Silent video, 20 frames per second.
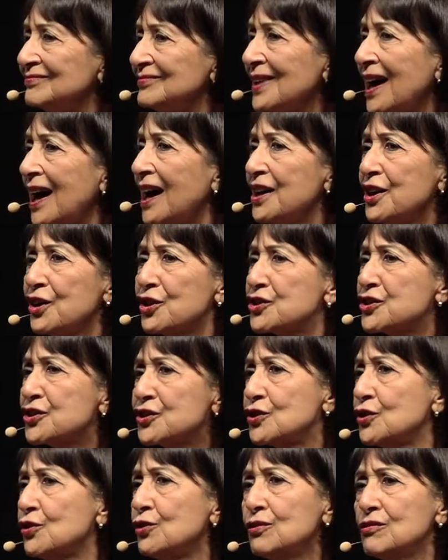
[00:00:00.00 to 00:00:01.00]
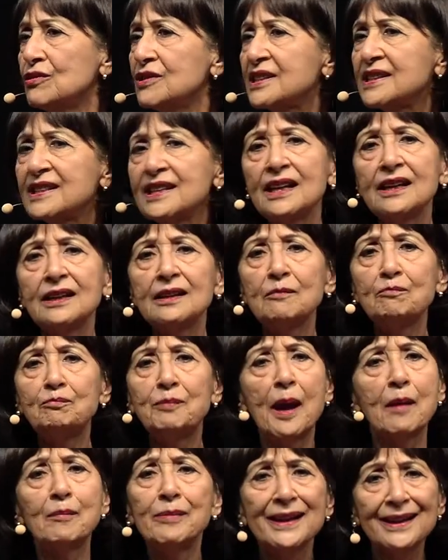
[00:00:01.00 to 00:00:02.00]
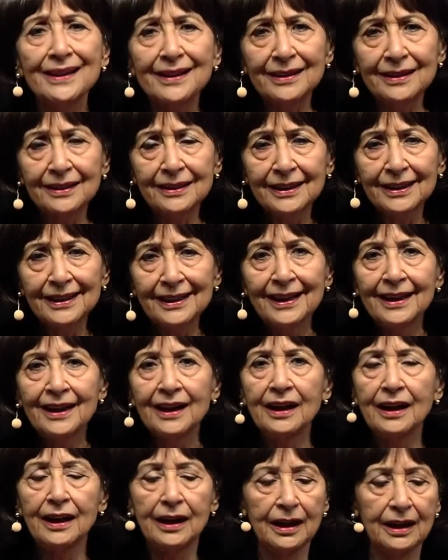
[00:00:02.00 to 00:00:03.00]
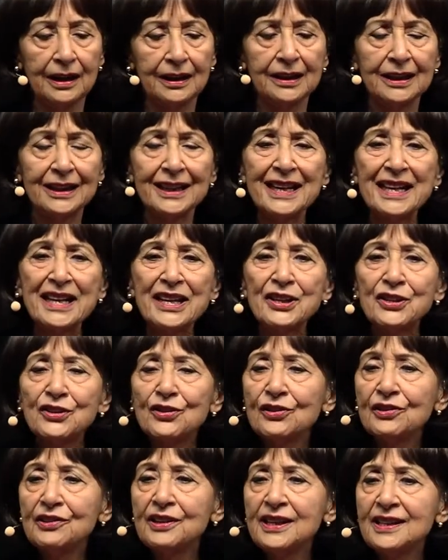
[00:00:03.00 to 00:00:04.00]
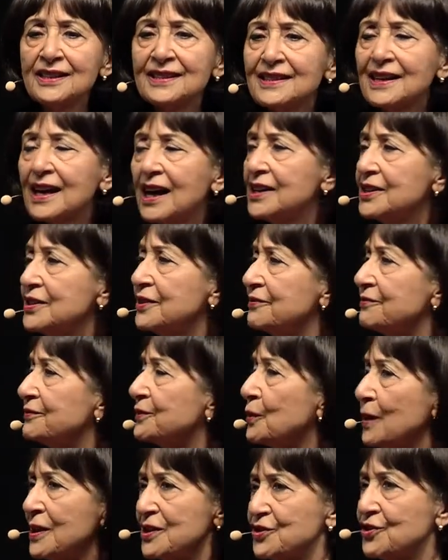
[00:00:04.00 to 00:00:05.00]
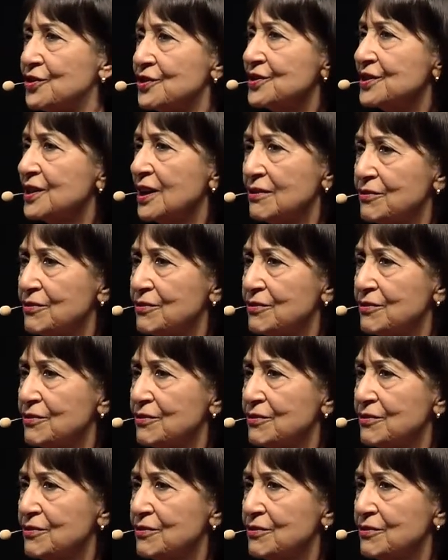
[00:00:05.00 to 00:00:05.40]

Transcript: Are your stools still pebbly?" So these kind of questions are